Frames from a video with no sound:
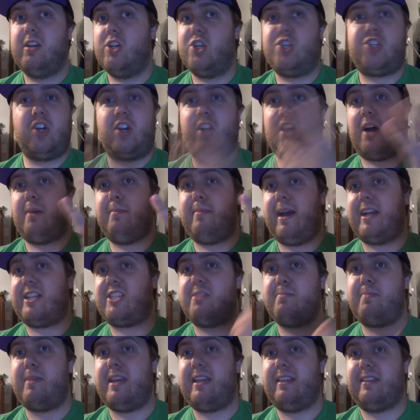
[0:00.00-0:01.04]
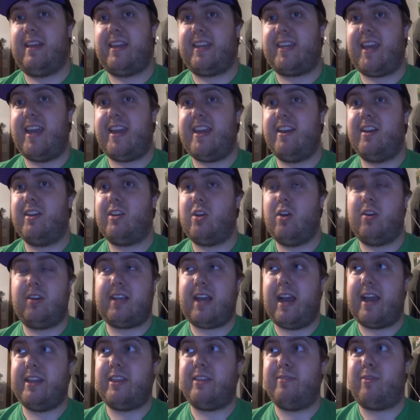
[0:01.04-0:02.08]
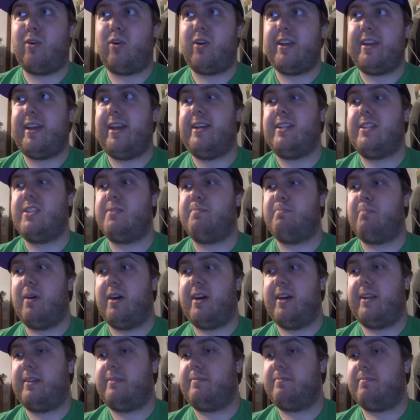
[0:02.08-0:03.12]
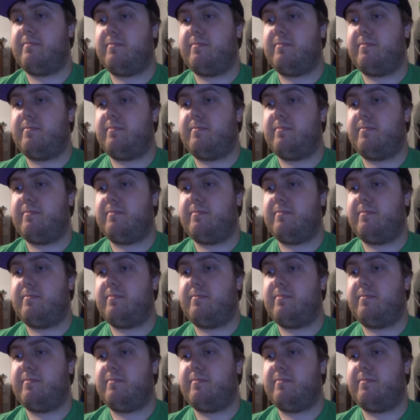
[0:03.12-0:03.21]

should have gone back to being, like, a, a good guy at the very end, but